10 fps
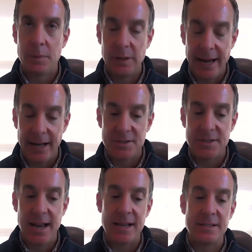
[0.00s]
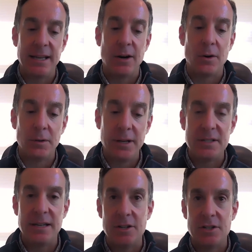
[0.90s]
place as the early
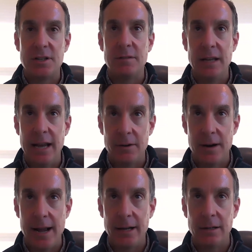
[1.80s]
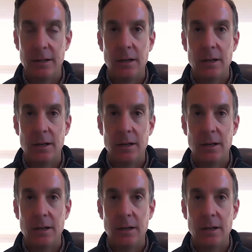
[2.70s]
stages of the internet,